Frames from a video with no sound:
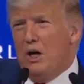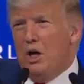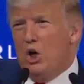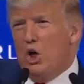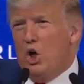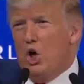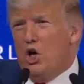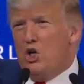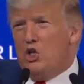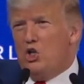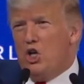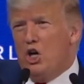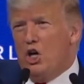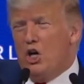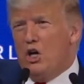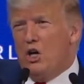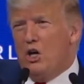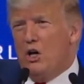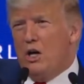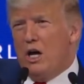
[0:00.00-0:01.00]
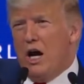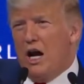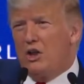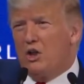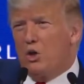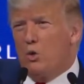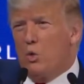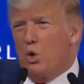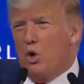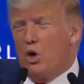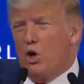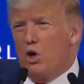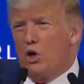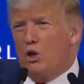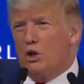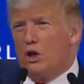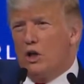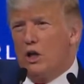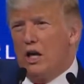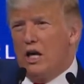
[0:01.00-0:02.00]
being launched here at the
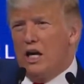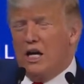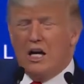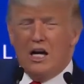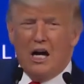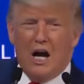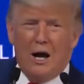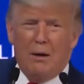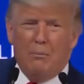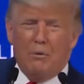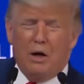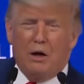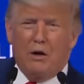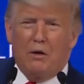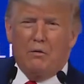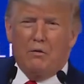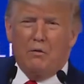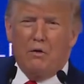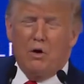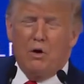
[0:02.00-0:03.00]
World Economic